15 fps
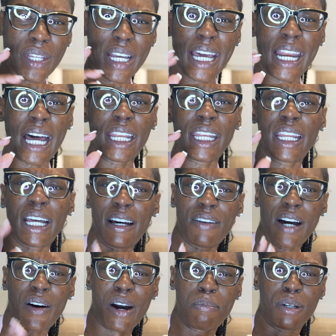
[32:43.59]
And I love
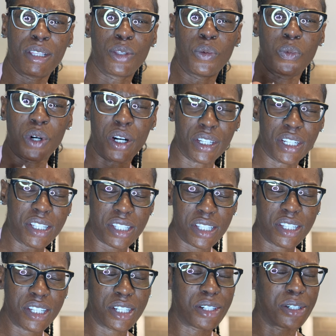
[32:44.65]
how I put the walnuts in
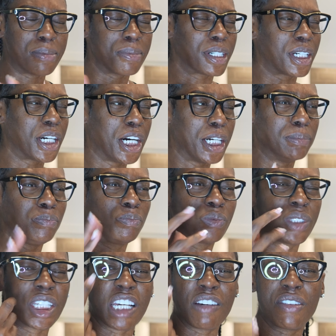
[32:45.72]
there. Oh my God.
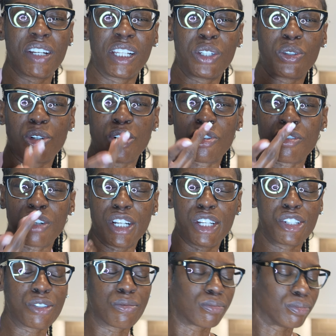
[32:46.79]
To give it a little
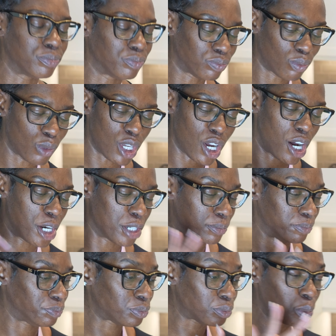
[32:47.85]
crunch.
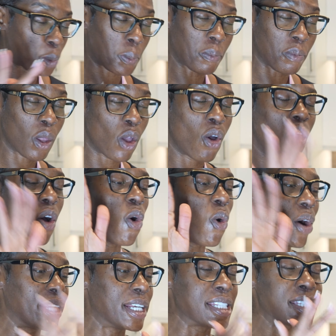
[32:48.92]
Y'all,
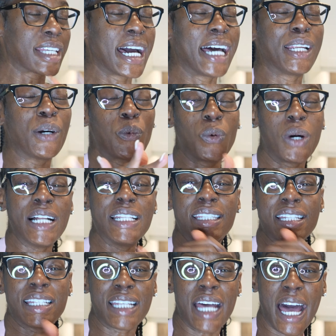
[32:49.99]
on a scale of one
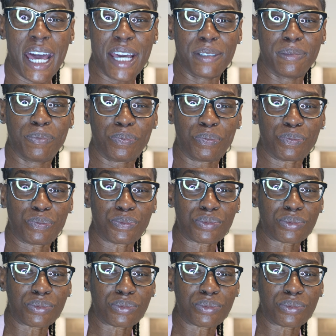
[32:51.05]
to 10,